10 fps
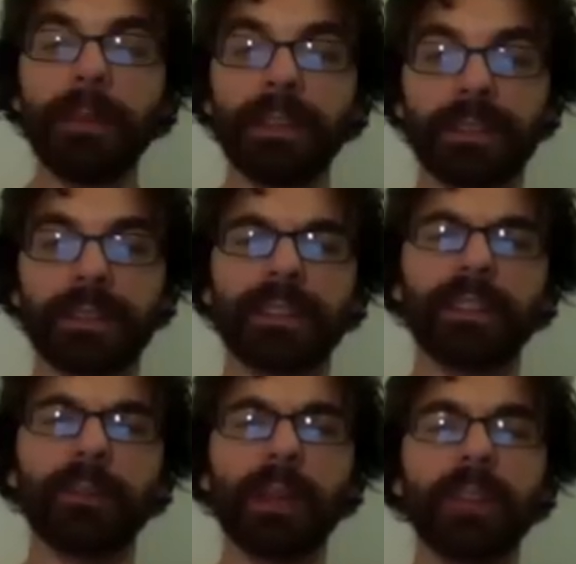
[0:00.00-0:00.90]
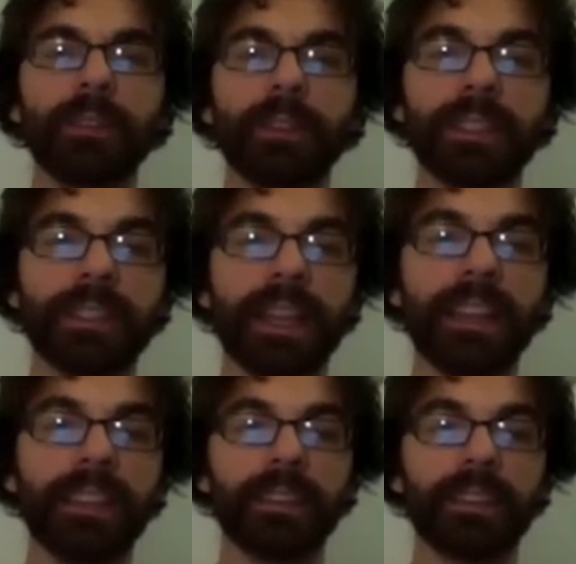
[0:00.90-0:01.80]
distances, we can start to tie
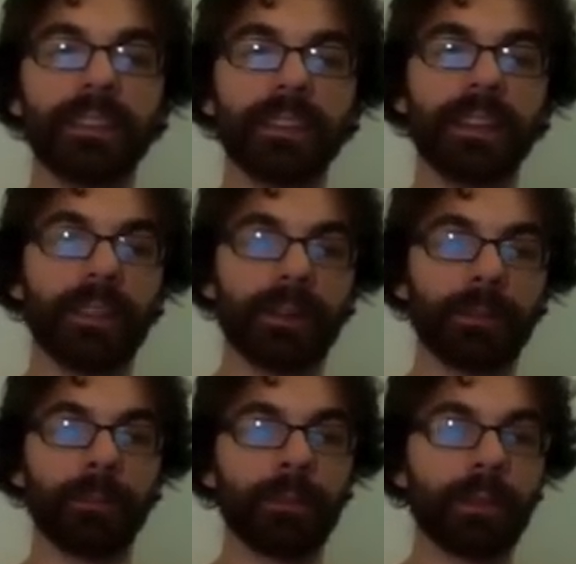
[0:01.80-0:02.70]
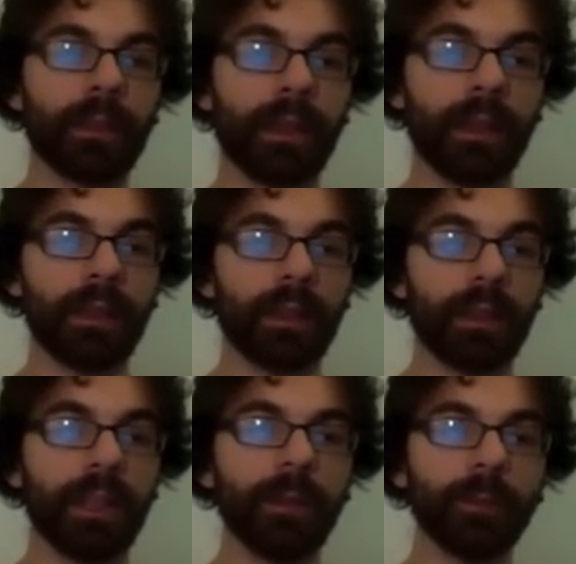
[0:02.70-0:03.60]
this together.
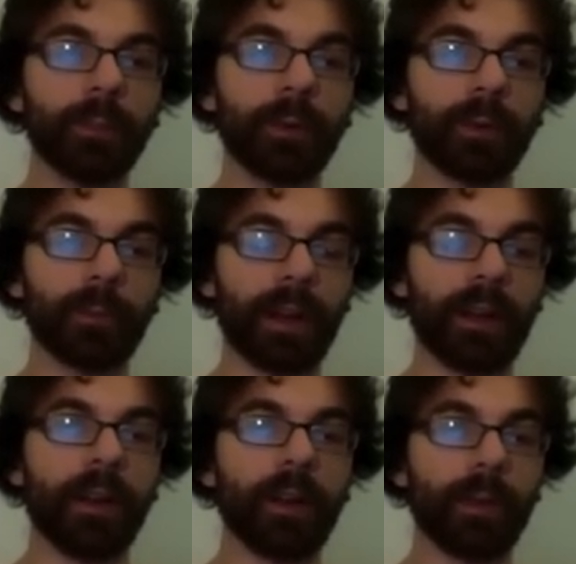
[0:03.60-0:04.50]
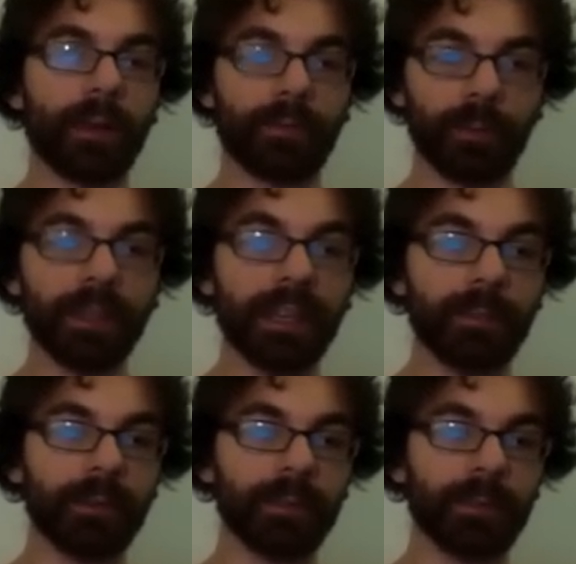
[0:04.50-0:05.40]
Here's a board where we have 3
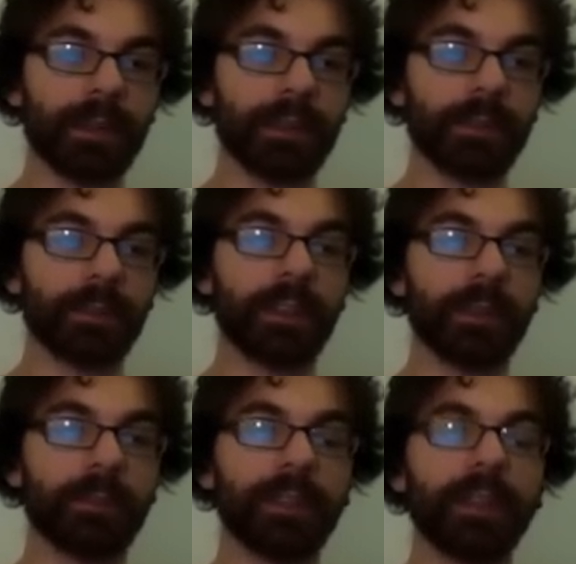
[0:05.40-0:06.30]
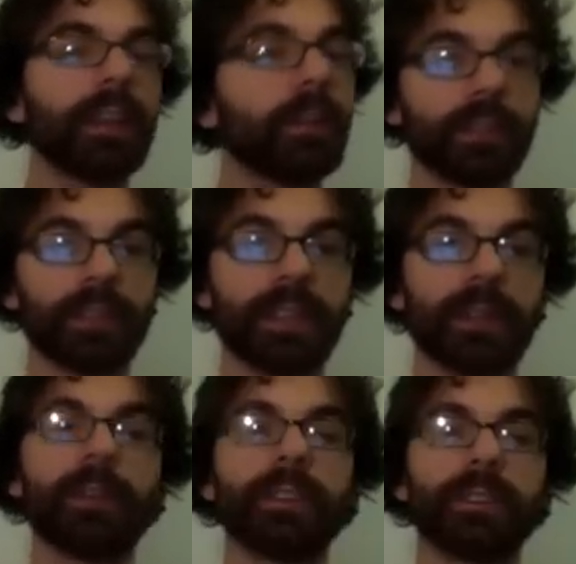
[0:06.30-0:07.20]
neighbors, because here's the empty tile, just like
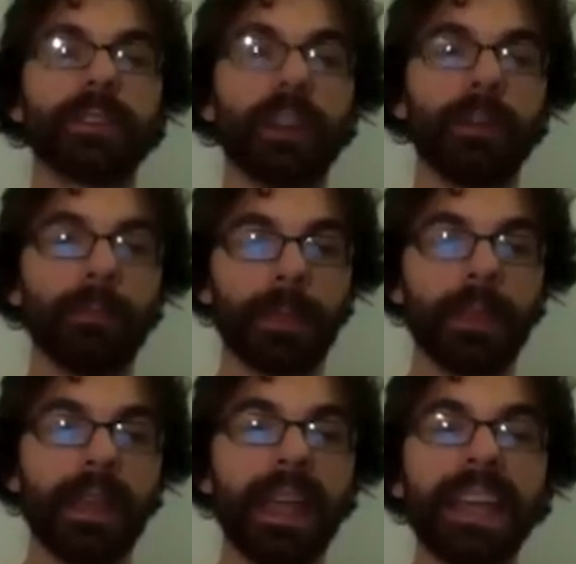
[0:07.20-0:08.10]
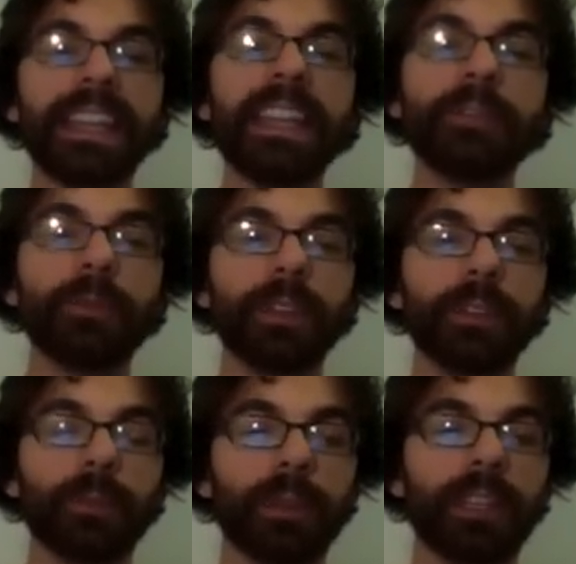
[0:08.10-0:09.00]
we just saw, and each of these
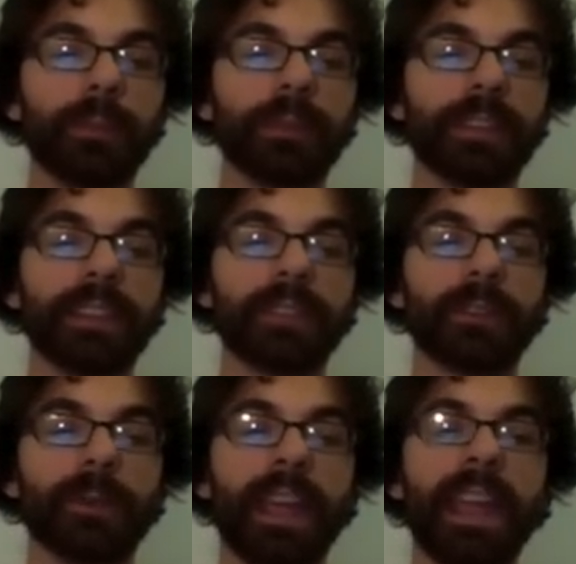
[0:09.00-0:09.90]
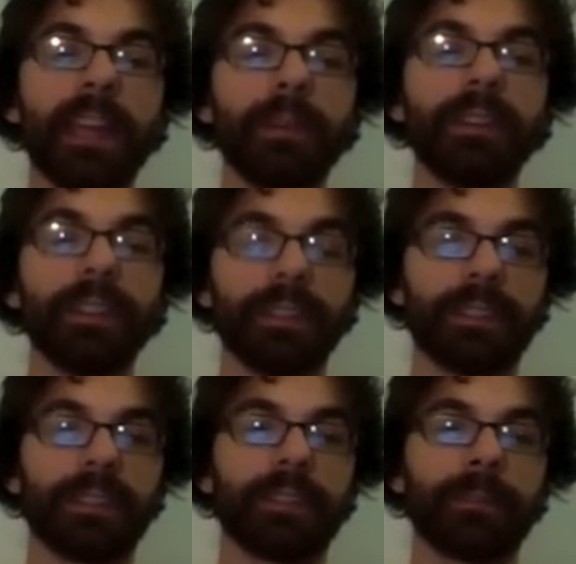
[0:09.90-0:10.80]
3 neighbors has its own Hamming distance.